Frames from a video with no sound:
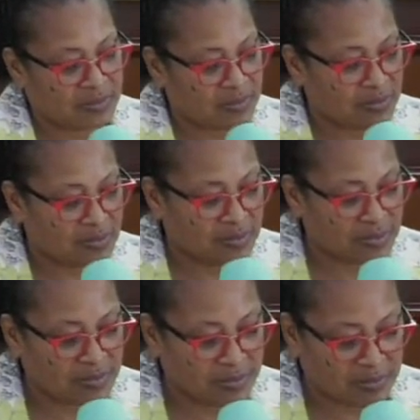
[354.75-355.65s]

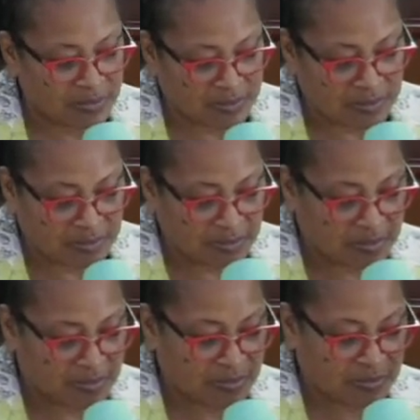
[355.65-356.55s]

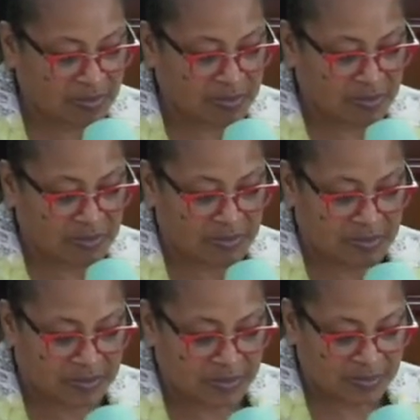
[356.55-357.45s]

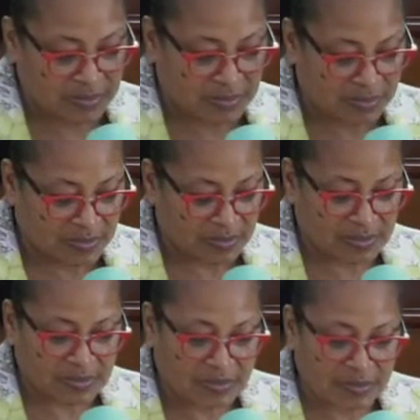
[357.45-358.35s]

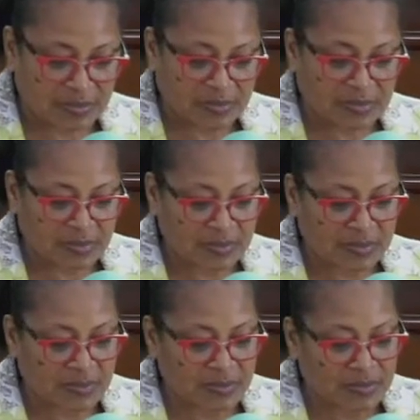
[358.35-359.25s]

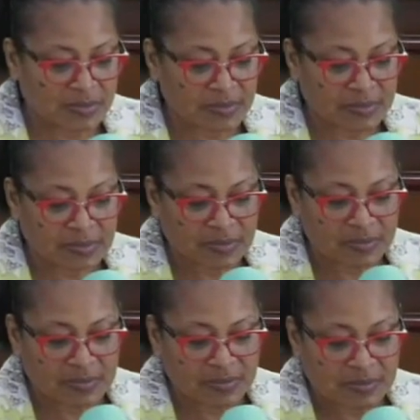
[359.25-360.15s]

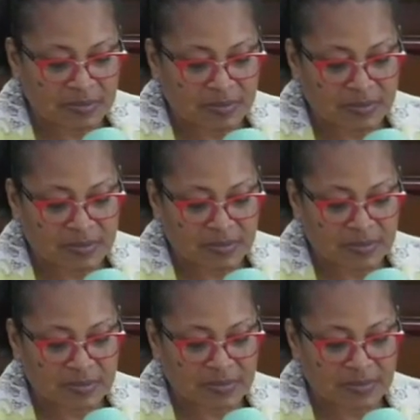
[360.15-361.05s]

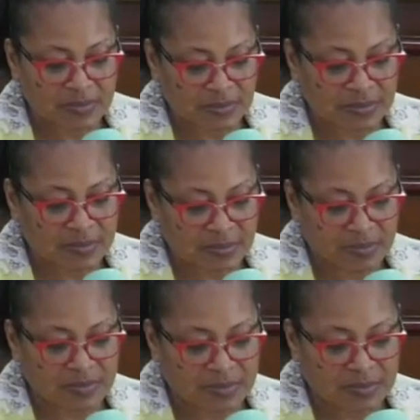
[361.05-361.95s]

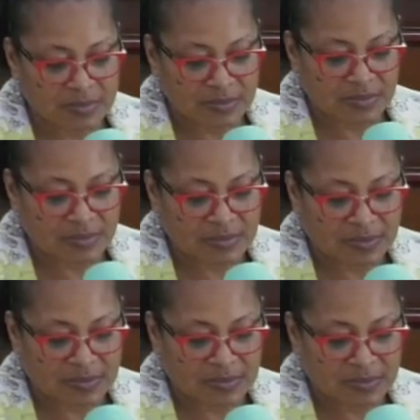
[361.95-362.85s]
No words are spoken by the person on screen.